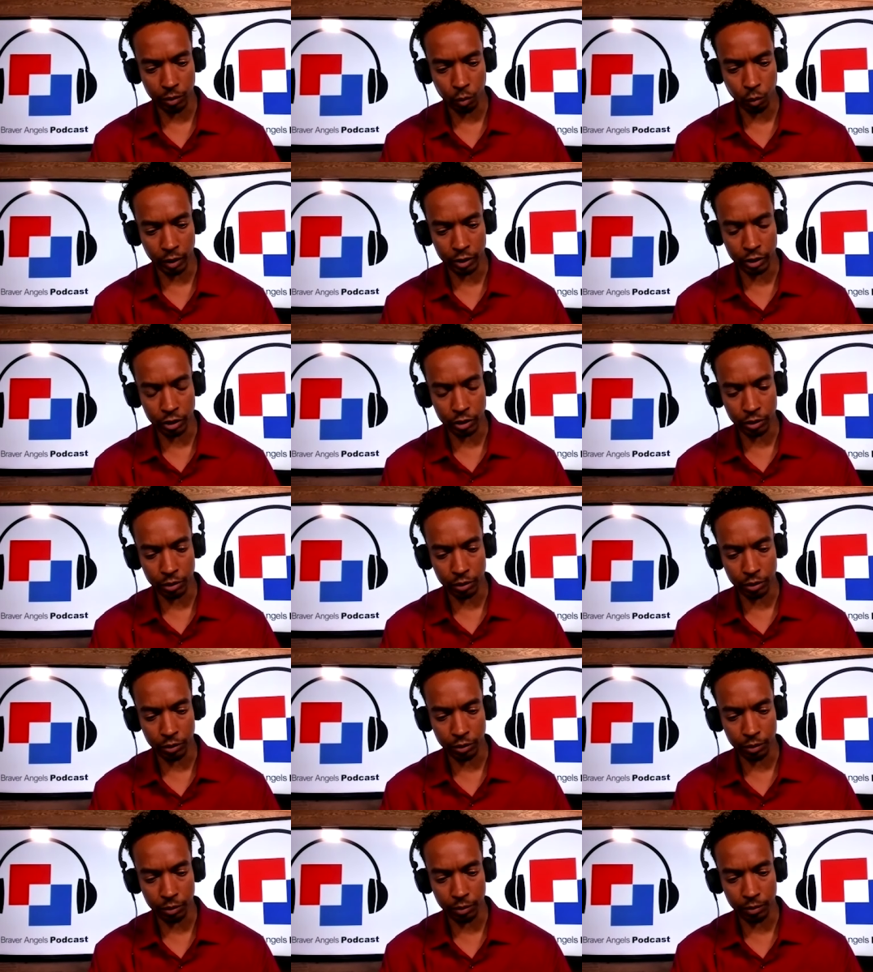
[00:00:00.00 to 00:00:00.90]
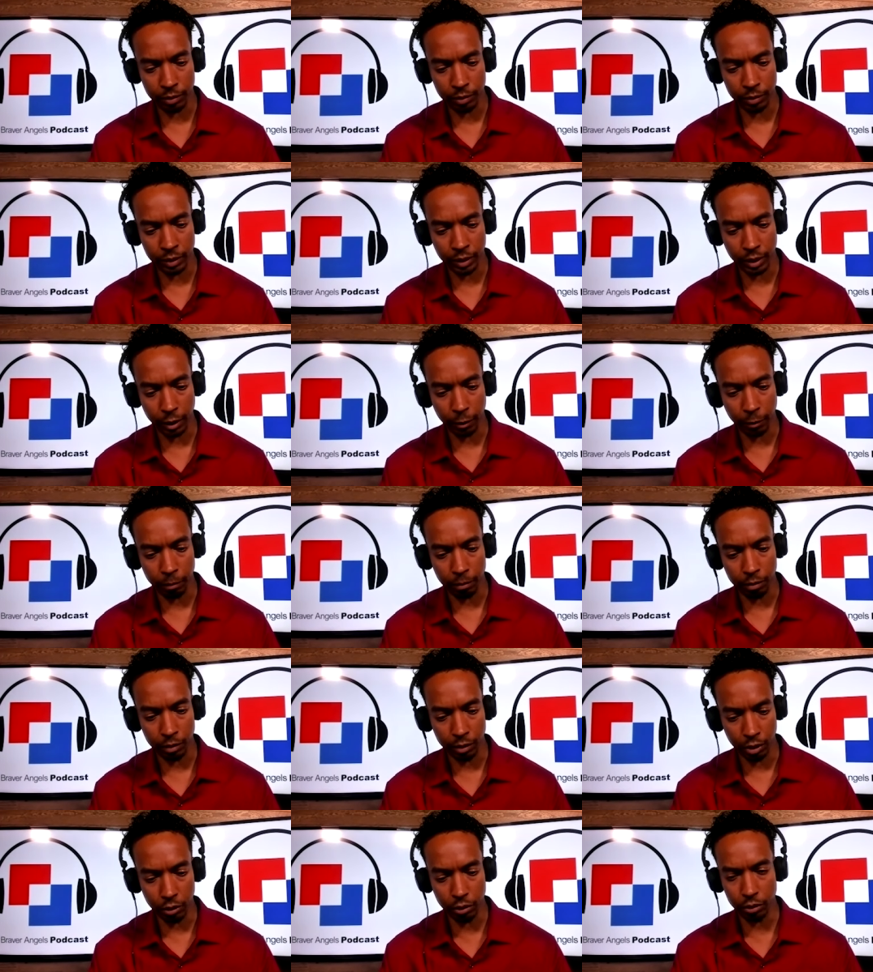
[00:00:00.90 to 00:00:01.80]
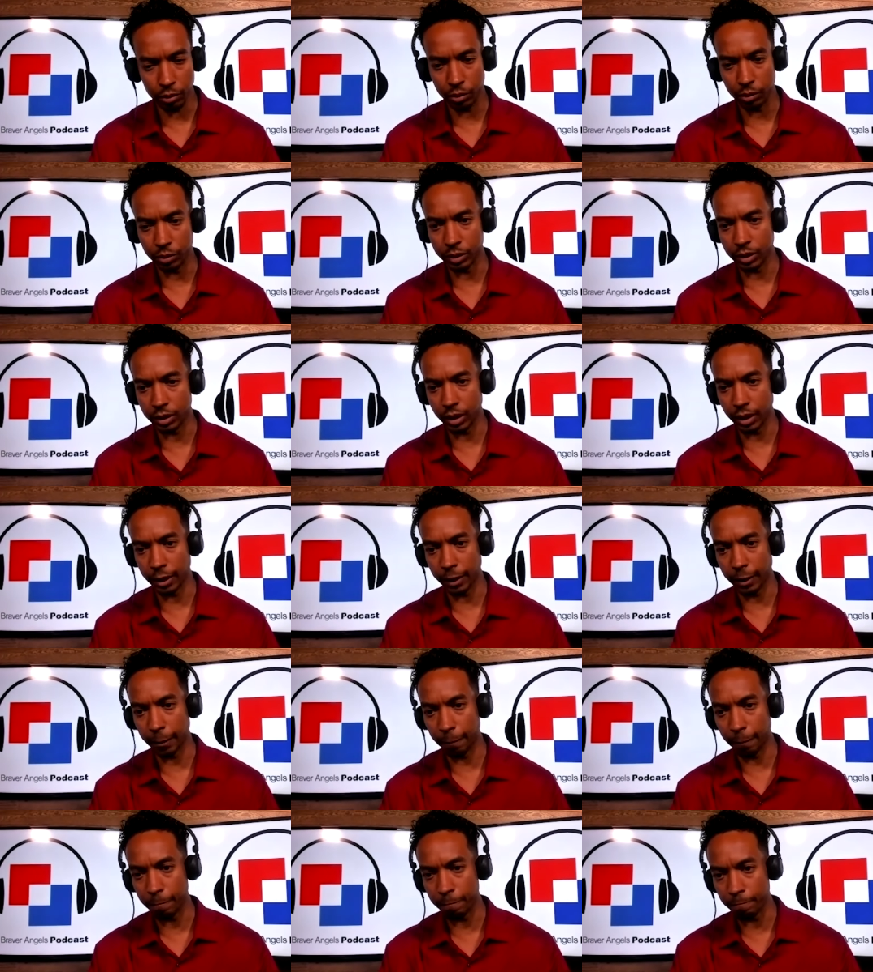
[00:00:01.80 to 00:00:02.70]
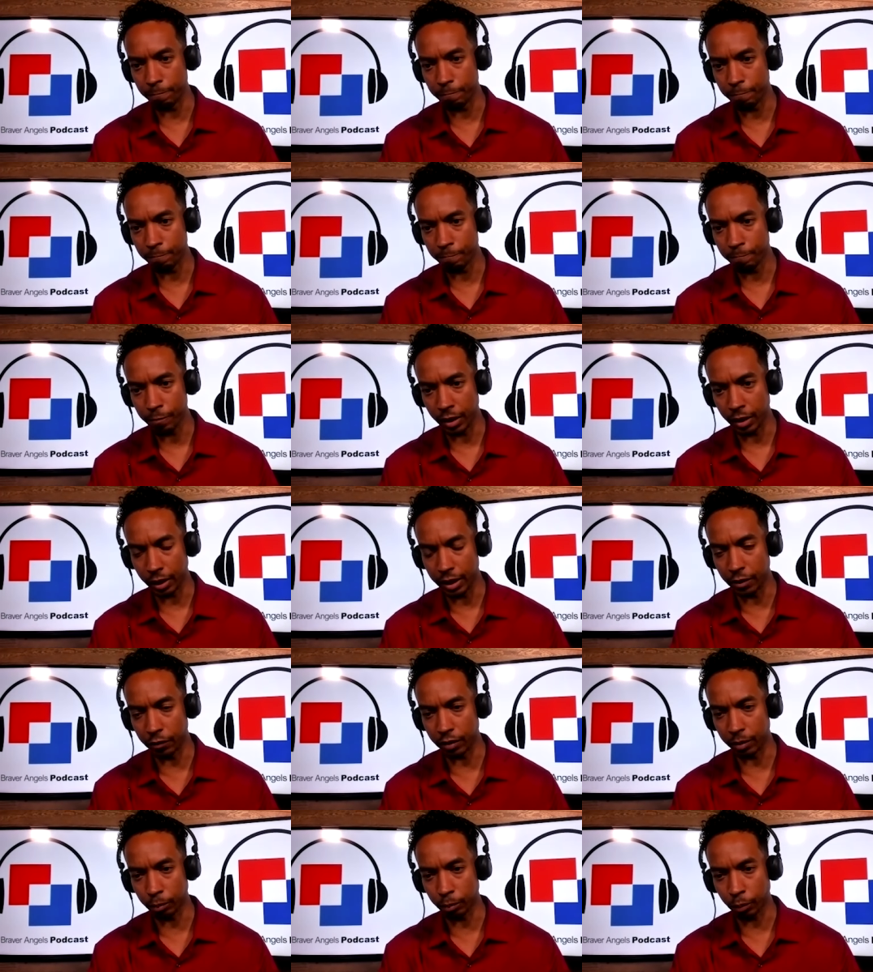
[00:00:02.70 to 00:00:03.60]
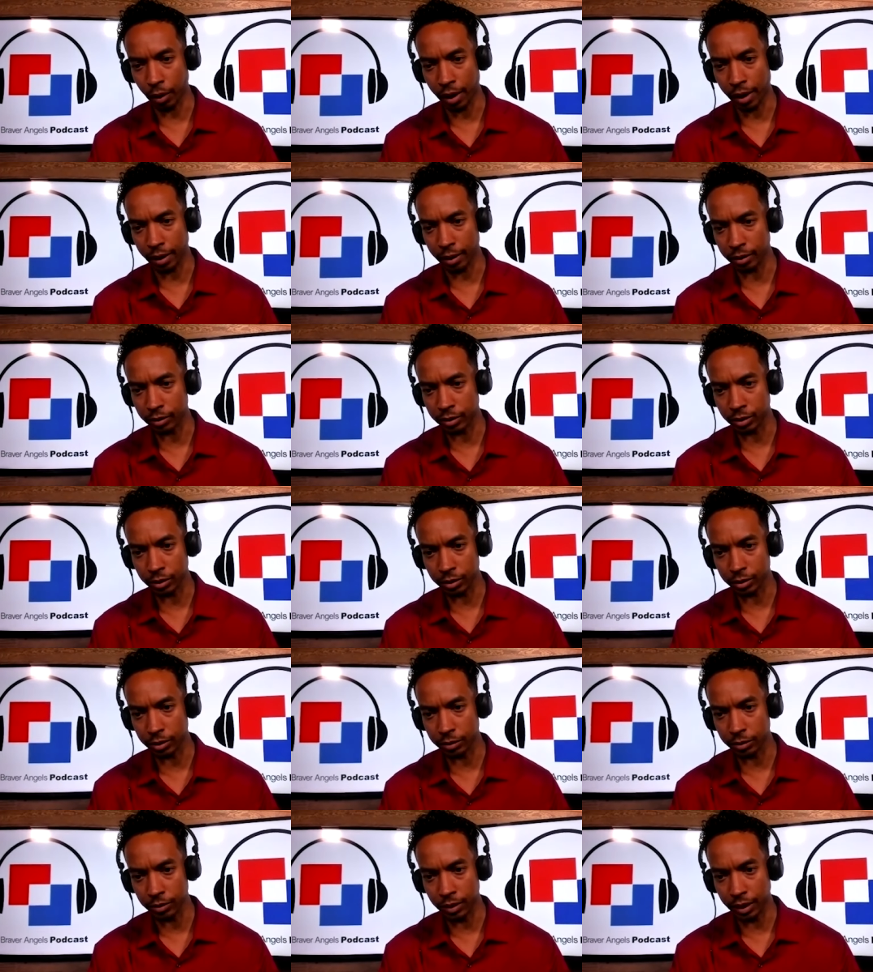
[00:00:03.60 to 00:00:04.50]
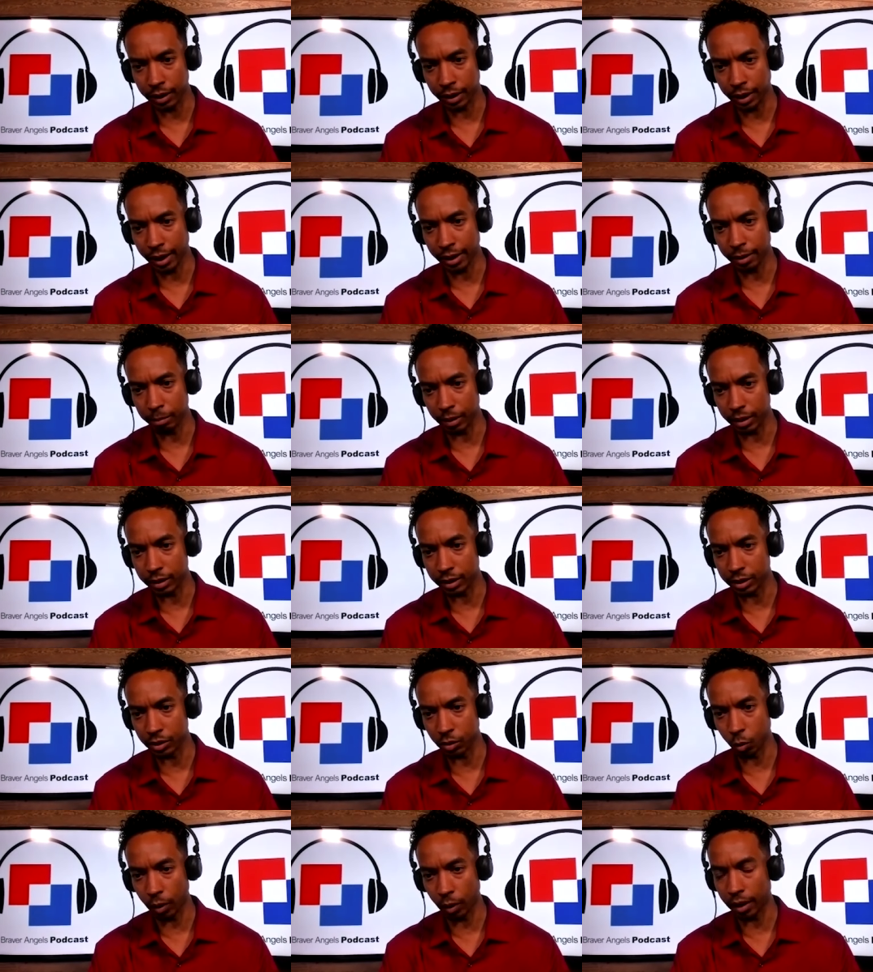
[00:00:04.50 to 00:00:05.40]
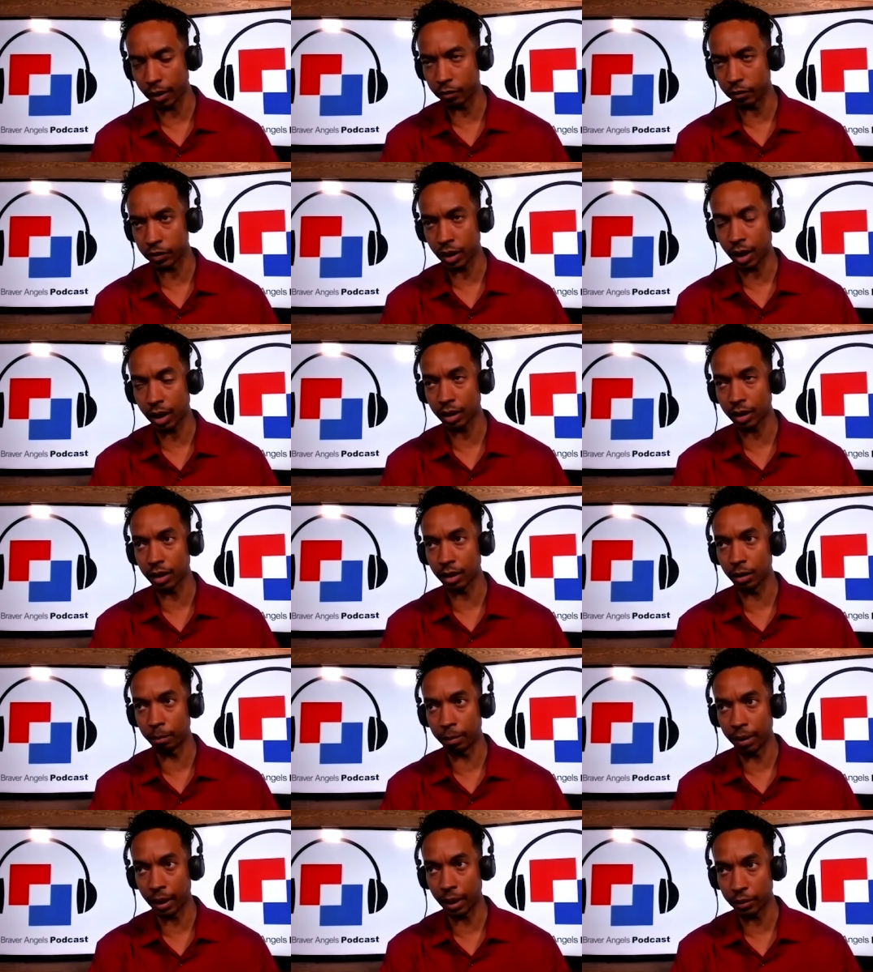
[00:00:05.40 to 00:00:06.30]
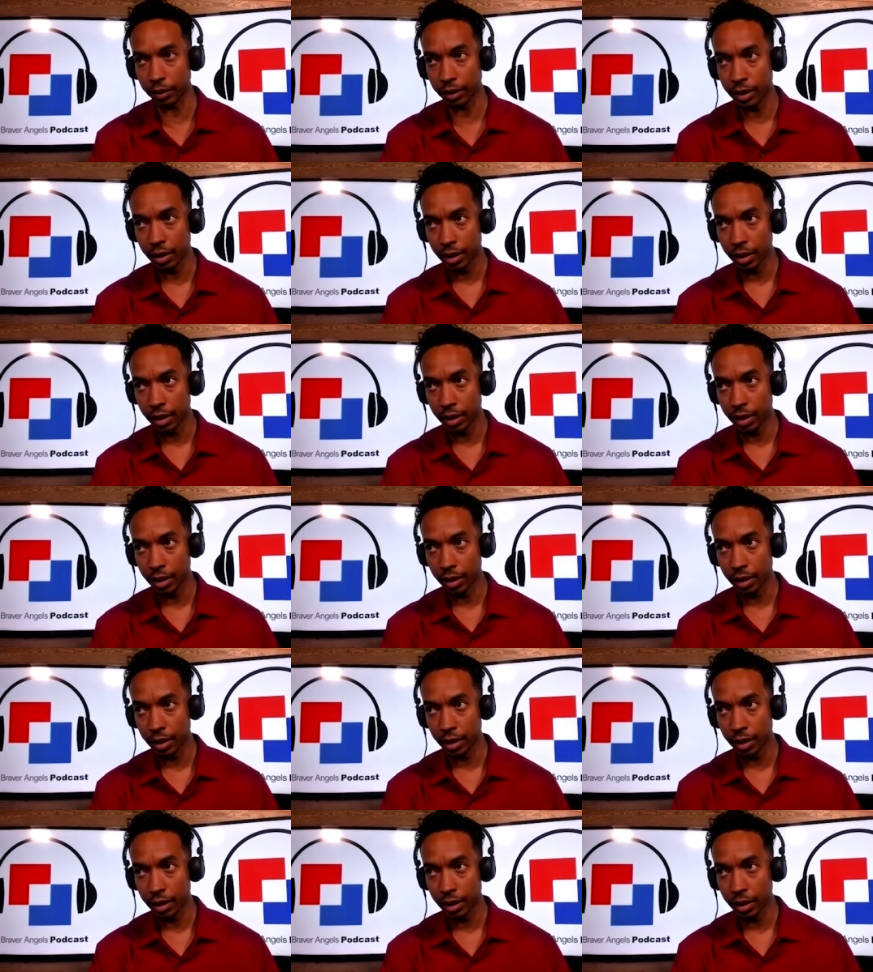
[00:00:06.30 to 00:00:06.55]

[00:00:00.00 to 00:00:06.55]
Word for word: what you you know lose um, you know even prior to the enlightenment is a way of talking about